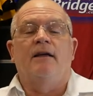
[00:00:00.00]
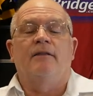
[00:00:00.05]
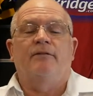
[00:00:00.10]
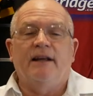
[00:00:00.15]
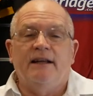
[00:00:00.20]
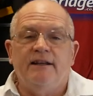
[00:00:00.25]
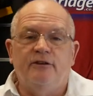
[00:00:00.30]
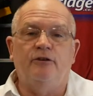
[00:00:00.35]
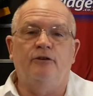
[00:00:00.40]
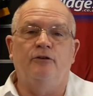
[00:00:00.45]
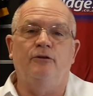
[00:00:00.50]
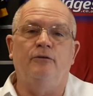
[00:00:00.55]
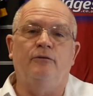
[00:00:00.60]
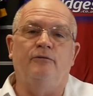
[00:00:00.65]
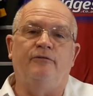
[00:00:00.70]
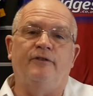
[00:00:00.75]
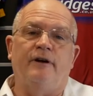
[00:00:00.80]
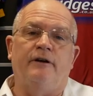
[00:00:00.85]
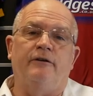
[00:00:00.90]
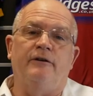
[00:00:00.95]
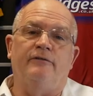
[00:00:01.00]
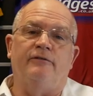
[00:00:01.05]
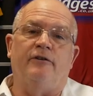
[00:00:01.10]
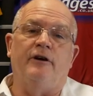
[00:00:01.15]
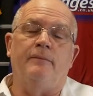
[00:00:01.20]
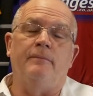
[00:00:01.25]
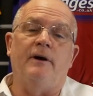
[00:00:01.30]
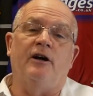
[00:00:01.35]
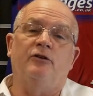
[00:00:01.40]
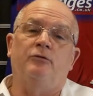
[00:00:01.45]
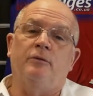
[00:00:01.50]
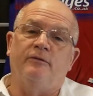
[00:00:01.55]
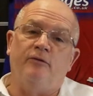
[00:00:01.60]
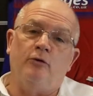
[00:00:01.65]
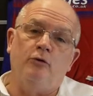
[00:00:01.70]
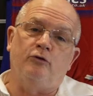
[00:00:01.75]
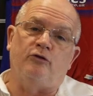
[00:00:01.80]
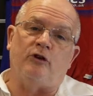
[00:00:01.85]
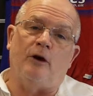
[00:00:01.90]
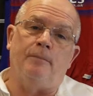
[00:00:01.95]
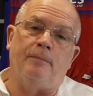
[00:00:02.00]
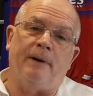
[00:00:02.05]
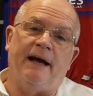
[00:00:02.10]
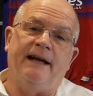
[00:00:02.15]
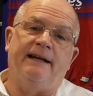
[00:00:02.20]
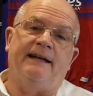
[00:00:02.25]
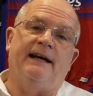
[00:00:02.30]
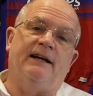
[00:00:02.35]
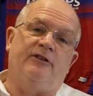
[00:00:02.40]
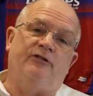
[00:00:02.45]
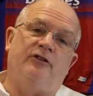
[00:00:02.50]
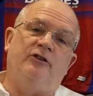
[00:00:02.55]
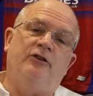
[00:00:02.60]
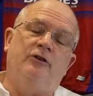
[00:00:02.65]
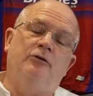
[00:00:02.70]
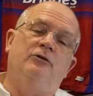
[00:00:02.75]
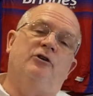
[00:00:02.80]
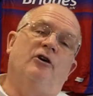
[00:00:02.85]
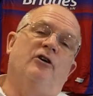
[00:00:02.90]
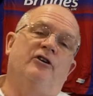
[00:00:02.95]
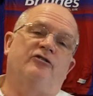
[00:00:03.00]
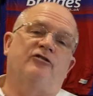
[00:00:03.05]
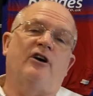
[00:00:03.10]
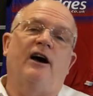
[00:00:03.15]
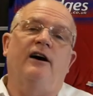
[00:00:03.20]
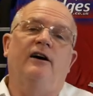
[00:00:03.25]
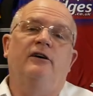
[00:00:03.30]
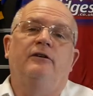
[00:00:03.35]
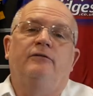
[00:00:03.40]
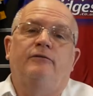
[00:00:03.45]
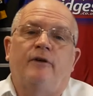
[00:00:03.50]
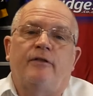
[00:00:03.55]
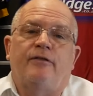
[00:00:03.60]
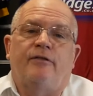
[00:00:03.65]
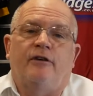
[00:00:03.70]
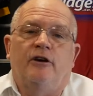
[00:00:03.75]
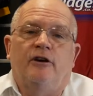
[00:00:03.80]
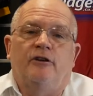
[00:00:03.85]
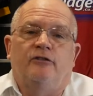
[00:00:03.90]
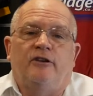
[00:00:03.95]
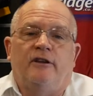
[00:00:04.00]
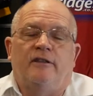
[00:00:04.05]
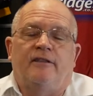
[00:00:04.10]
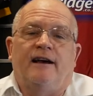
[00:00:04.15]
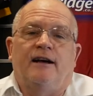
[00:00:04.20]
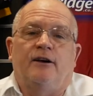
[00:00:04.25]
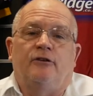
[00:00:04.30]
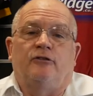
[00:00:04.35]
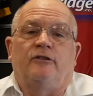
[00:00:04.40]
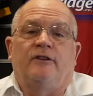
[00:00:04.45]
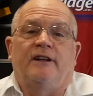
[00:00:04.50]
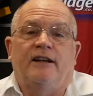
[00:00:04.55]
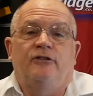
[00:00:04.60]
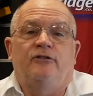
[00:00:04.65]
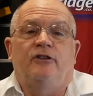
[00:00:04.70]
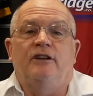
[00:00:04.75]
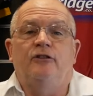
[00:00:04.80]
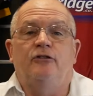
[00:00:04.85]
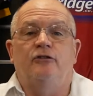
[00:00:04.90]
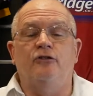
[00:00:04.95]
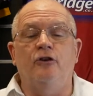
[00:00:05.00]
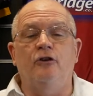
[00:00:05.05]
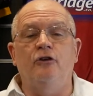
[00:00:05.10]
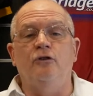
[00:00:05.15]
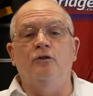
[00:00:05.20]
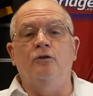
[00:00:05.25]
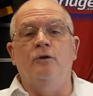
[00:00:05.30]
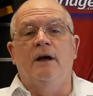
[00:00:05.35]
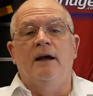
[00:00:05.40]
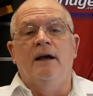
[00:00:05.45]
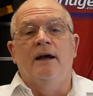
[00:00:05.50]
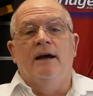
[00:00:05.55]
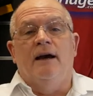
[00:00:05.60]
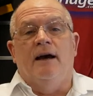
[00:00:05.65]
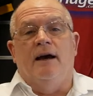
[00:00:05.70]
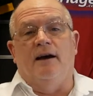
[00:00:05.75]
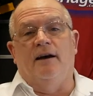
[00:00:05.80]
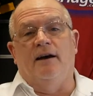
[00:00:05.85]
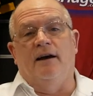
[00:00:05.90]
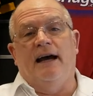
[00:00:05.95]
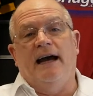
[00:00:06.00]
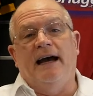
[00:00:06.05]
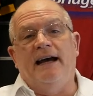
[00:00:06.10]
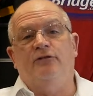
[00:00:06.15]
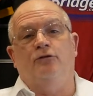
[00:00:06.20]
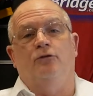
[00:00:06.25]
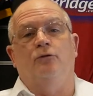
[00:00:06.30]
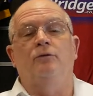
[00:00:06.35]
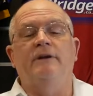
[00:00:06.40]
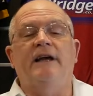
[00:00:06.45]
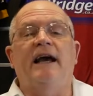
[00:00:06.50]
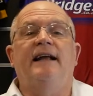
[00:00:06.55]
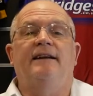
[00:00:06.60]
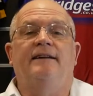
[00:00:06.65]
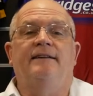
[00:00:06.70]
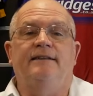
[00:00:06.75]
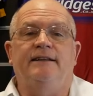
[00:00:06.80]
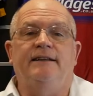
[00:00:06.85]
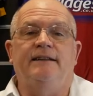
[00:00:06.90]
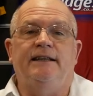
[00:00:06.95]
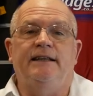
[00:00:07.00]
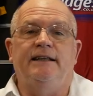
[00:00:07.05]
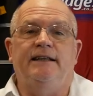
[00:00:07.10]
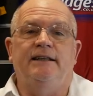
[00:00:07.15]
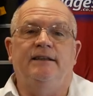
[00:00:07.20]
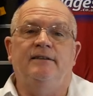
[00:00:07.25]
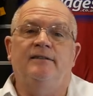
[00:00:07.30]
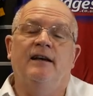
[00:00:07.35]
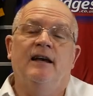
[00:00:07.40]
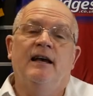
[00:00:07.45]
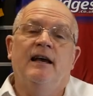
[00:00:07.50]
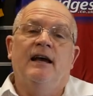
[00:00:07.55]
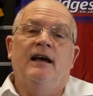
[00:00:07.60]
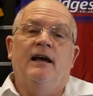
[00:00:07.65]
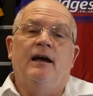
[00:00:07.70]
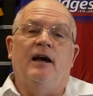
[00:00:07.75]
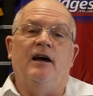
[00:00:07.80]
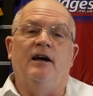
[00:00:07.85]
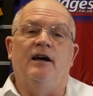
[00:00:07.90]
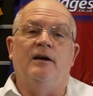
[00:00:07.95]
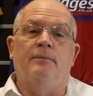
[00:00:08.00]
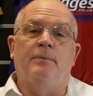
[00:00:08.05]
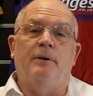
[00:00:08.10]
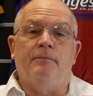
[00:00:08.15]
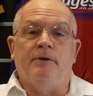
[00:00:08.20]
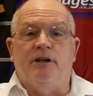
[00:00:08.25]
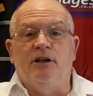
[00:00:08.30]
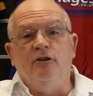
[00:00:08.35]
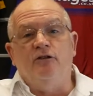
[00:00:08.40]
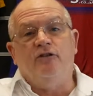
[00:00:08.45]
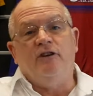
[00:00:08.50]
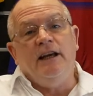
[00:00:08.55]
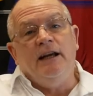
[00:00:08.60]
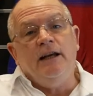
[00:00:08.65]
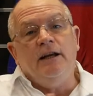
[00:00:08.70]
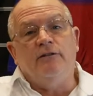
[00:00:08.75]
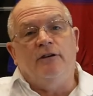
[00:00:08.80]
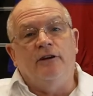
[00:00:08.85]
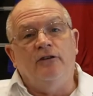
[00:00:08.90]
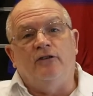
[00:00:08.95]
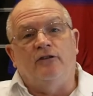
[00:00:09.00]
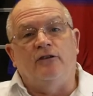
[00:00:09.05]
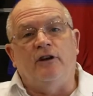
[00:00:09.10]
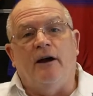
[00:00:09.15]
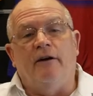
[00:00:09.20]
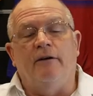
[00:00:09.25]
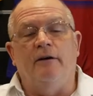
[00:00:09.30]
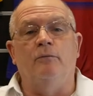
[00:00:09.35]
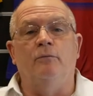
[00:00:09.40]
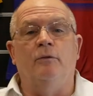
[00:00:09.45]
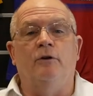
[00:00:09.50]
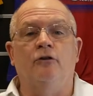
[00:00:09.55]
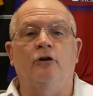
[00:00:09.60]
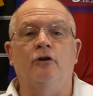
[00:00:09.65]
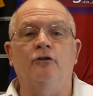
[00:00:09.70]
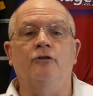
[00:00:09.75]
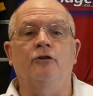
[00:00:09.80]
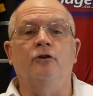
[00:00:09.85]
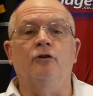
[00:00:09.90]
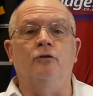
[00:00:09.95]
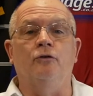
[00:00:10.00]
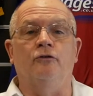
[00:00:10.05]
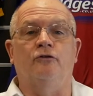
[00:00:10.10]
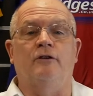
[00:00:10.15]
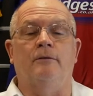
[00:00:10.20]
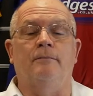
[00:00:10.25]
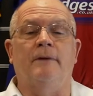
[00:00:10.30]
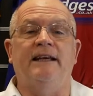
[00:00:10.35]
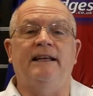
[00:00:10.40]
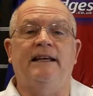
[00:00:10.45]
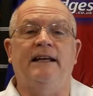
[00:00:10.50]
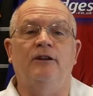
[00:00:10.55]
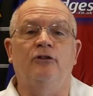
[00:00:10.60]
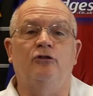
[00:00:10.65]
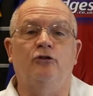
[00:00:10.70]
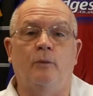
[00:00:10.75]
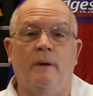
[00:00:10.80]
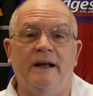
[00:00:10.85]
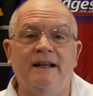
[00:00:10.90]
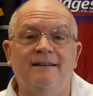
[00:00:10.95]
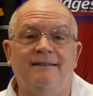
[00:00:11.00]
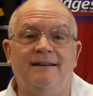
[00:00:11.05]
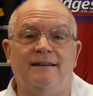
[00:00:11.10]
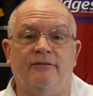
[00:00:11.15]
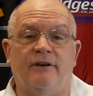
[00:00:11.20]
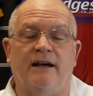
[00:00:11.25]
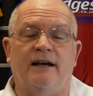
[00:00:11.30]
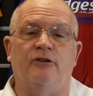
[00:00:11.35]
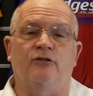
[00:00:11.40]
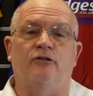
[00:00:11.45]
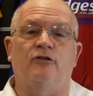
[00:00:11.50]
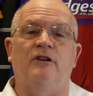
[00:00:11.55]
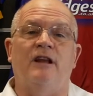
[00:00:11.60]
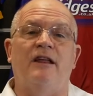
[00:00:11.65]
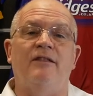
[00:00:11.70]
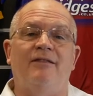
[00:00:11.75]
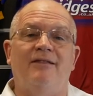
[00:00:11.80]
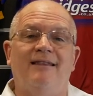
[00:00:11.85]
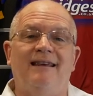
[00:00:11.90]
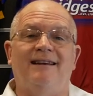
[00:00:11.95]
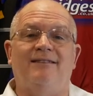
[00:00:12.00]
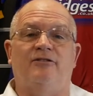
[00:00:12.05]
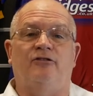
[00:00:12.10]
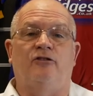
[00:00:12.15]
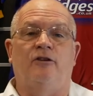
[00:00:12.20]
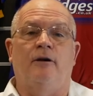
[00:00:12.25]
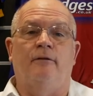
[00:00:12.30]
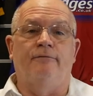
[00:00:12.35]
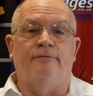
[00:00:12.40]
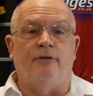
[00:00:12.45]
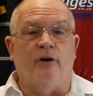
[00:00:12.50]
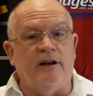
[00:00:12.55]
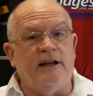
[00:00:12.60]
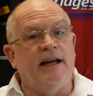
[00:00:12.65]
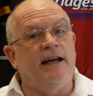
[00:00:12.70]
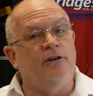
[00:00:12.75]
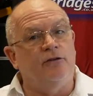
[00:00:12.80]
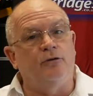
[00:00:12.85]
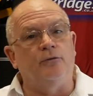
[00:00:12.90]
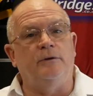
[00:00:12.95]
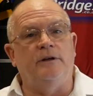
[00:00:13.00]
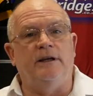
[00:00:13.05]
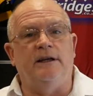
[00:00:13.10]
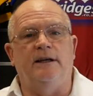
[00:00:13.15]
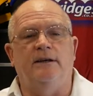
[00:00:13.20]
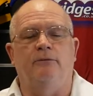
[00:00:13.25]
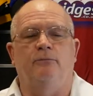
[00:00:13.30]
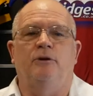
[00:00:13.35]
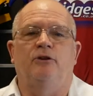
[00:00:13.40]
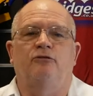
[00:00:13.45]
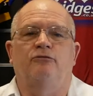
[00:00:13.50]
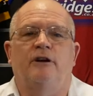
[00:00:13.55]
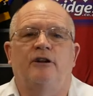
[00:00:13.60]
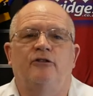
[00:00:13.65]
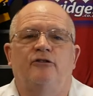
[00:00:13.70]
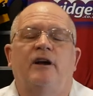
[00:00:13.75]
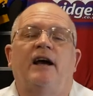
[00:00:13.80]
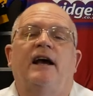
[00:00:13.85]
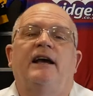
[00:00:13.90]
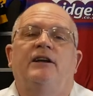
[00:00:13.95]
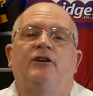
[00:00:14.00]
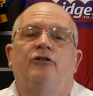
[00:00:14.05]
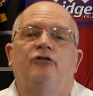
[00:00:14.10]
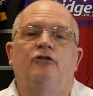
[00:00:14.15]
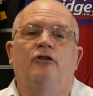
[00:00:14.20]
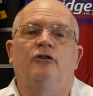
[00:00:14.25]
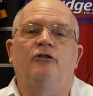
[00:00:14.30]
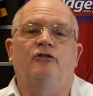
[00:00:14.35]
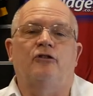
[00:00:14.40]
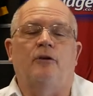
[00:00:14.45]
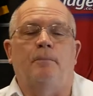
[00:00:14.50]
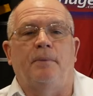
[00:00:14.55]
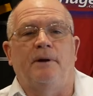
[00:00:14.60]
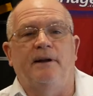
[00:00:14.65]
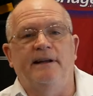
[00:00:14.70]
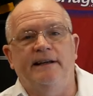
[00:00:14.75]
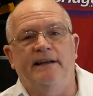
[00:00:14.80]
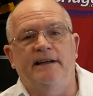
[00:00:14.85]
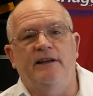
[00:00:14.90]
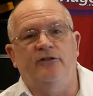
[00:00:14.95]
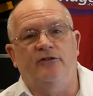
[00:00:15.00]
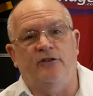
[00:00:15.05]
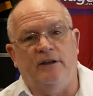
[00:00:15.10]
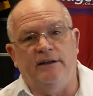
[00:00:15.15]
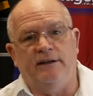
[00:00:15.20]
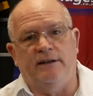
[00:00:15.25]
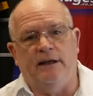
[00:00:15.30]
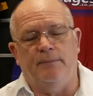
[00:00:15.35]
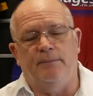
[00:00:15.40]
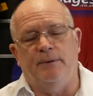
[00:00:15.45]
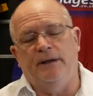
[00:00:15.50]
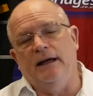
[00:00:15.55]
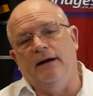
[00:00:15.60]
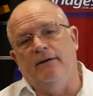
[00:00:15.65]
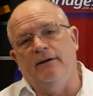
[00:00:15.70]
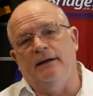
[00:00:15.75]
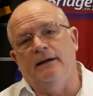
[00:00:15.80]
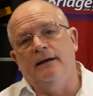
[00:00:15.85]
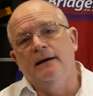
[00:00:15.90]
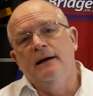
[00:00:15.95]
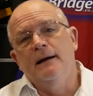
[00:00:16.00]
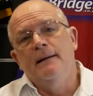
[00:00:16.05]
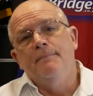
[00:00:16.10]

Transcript: Thank you very, very much. We've also paid out to you guys over £30,000. That's in two actual calendar years. But because the increase is going, we're on course to making £20,000 this financial year, which runs out in June. So please keep it going.